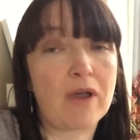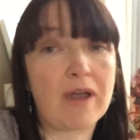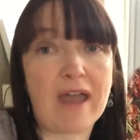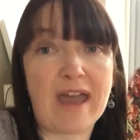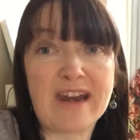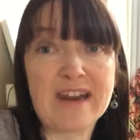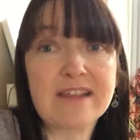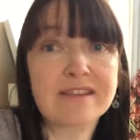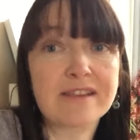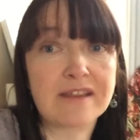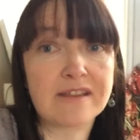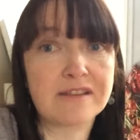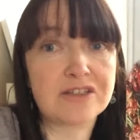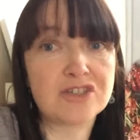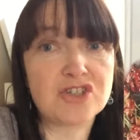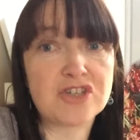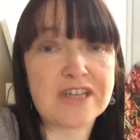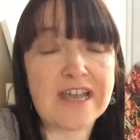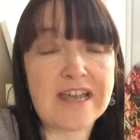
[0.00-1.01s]
anything
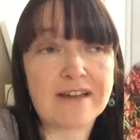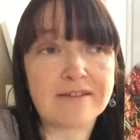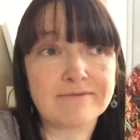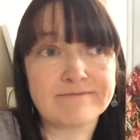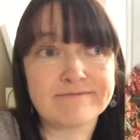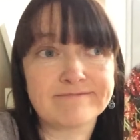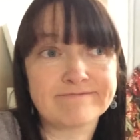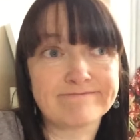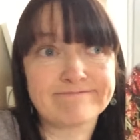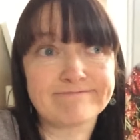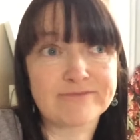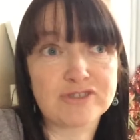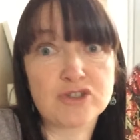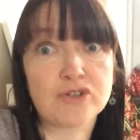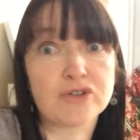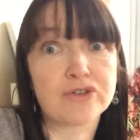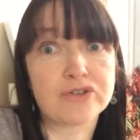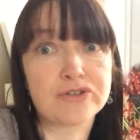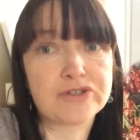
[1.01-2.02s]
that she
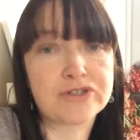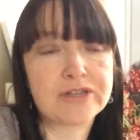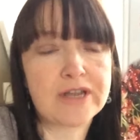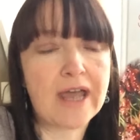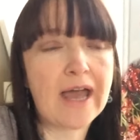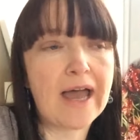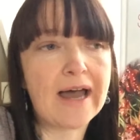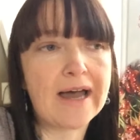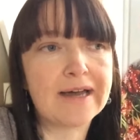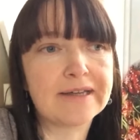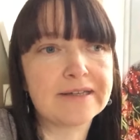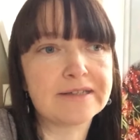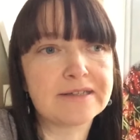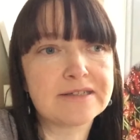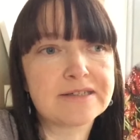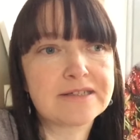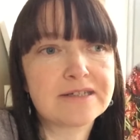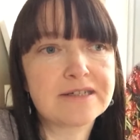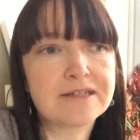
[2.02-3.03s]
does,
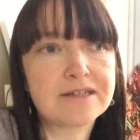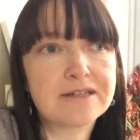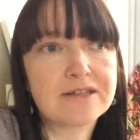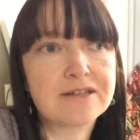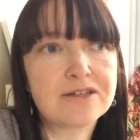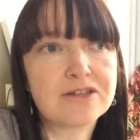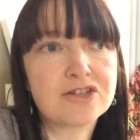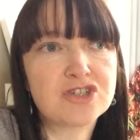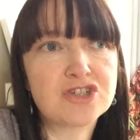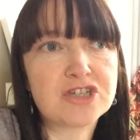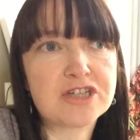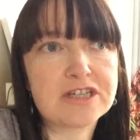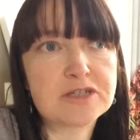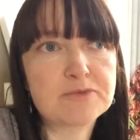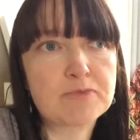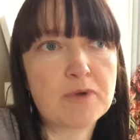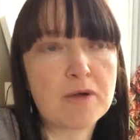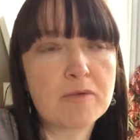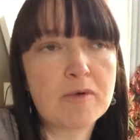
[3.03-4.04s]
and she
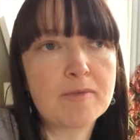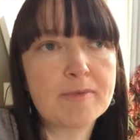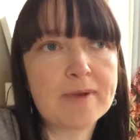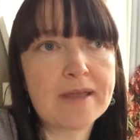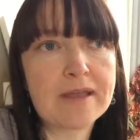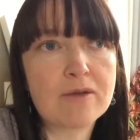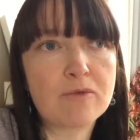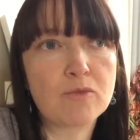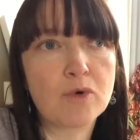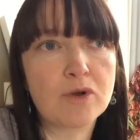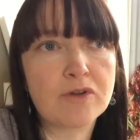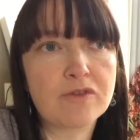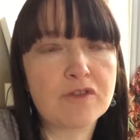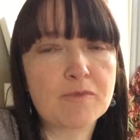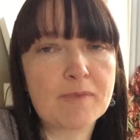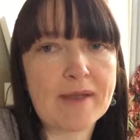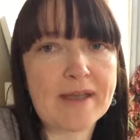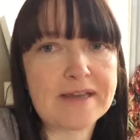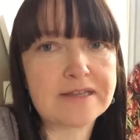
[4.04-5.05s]
is probably one of
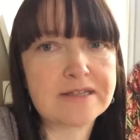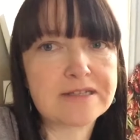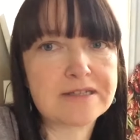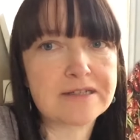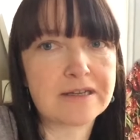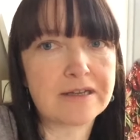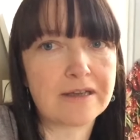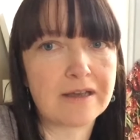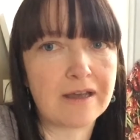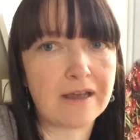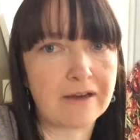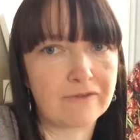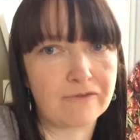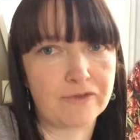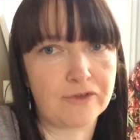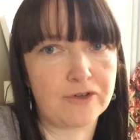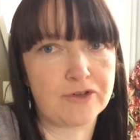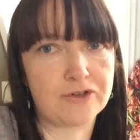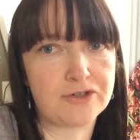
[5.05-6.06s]
the best
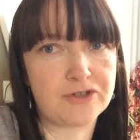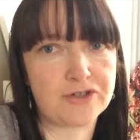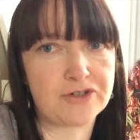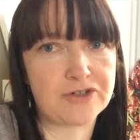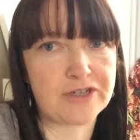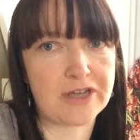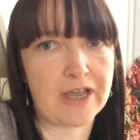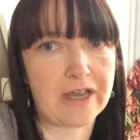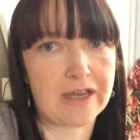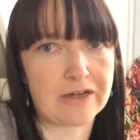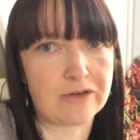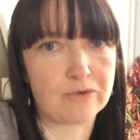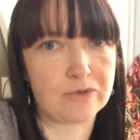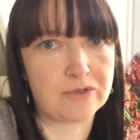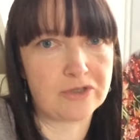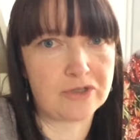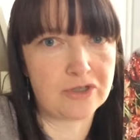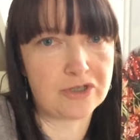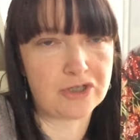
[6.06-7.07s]
influencers I know
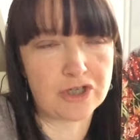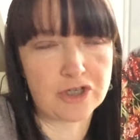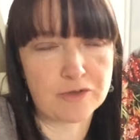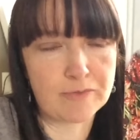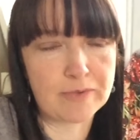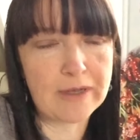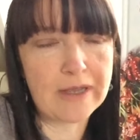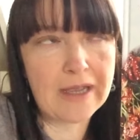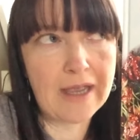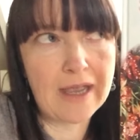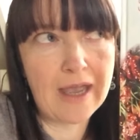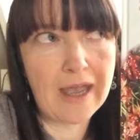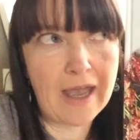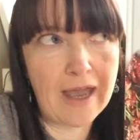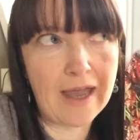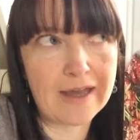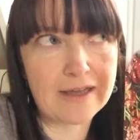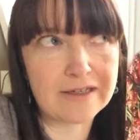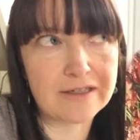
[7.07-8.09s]
on YouTube.
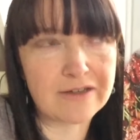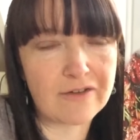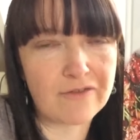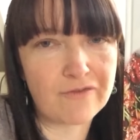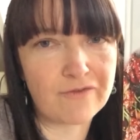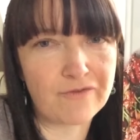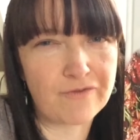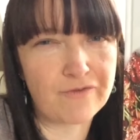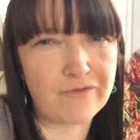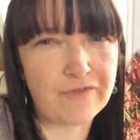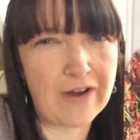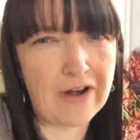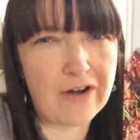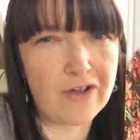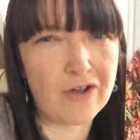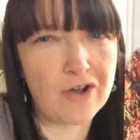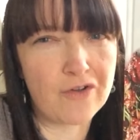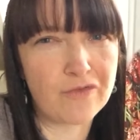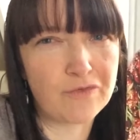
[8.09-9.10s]
And
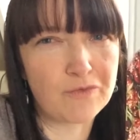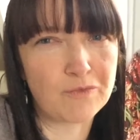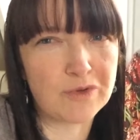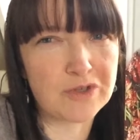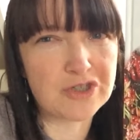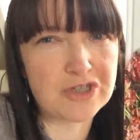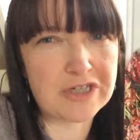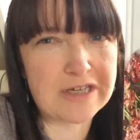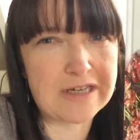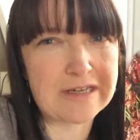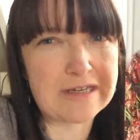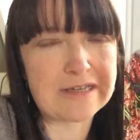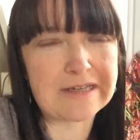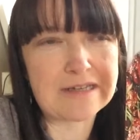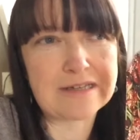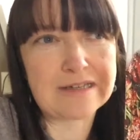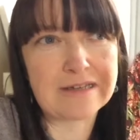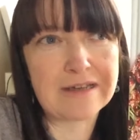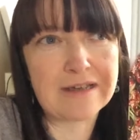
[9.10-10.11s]
very often what
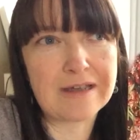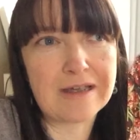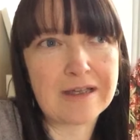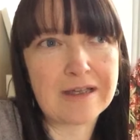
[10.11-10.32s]
she